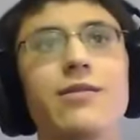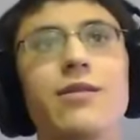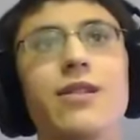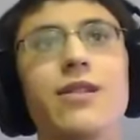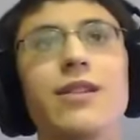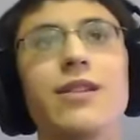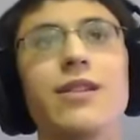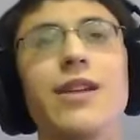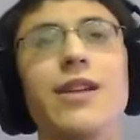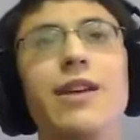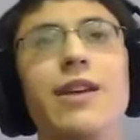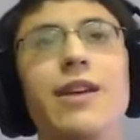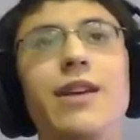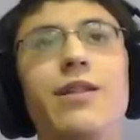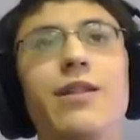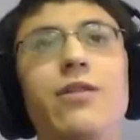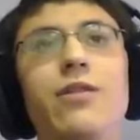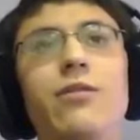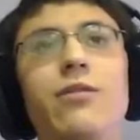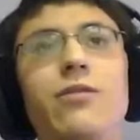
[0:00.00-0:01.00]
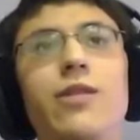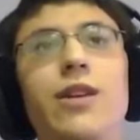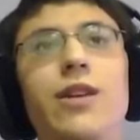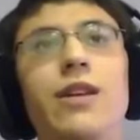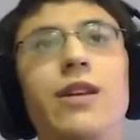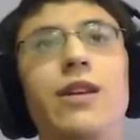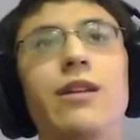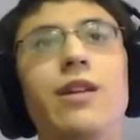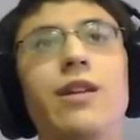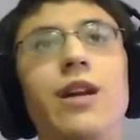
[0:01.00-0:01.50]
Nintendo
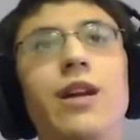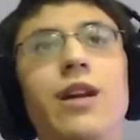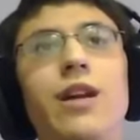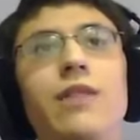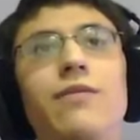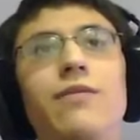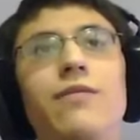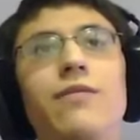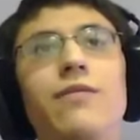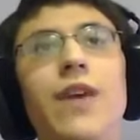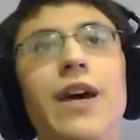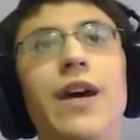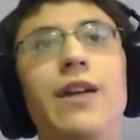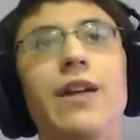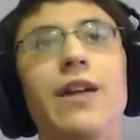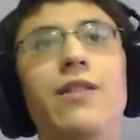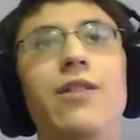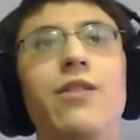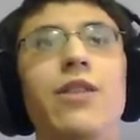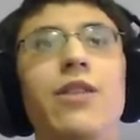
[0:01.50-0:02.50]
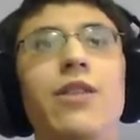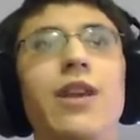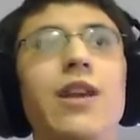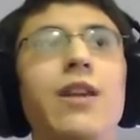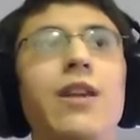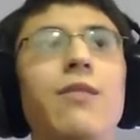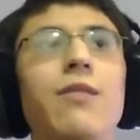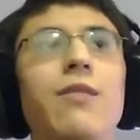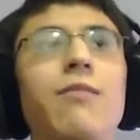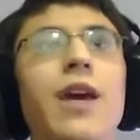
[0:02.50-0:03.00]
did a lot of that, although they
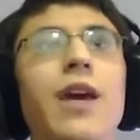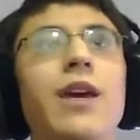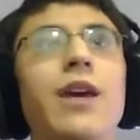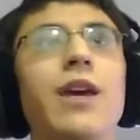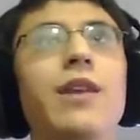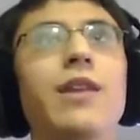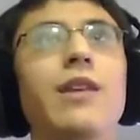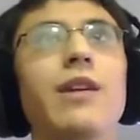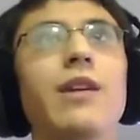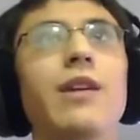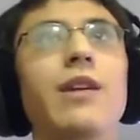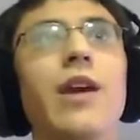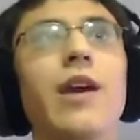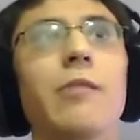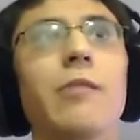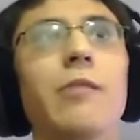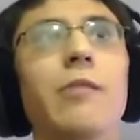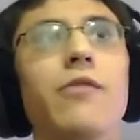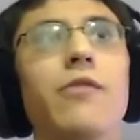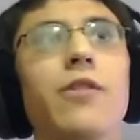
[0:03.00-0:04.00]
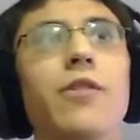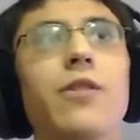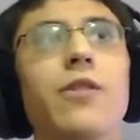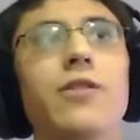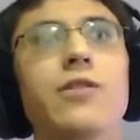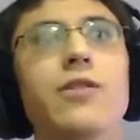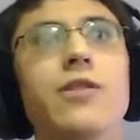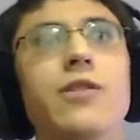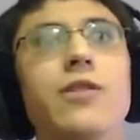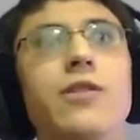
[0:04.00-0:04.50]
didn't make the game
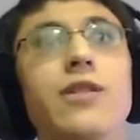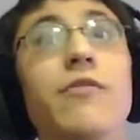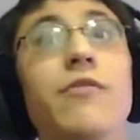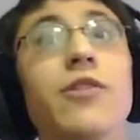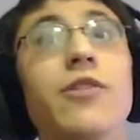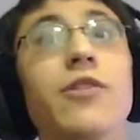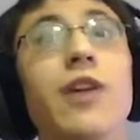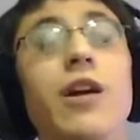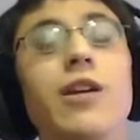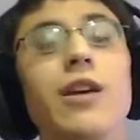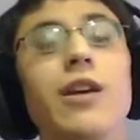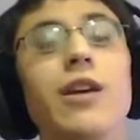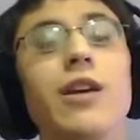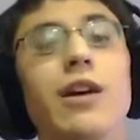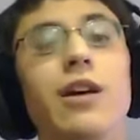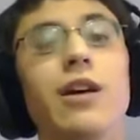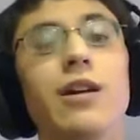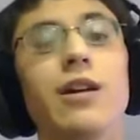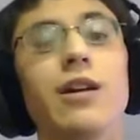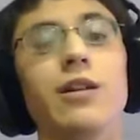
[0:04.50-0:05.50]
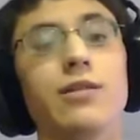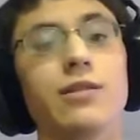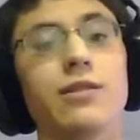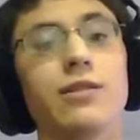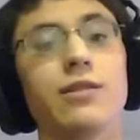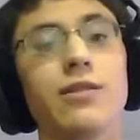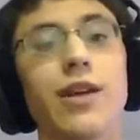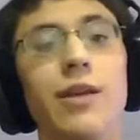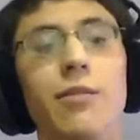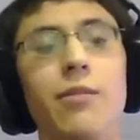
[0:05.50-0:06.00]
first, except for Donkey Kong
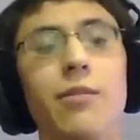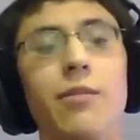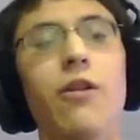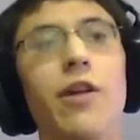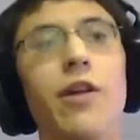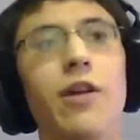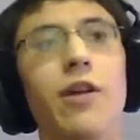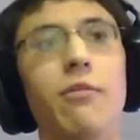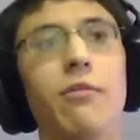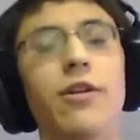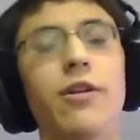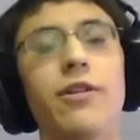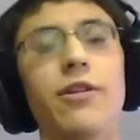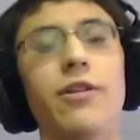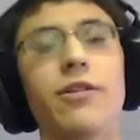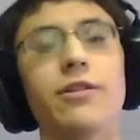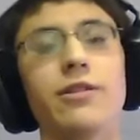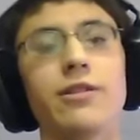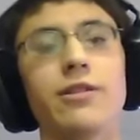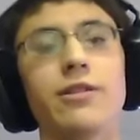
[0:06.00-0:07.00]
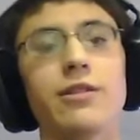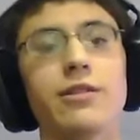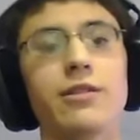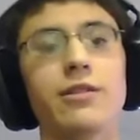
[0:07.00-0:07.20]
and Mario Brothers.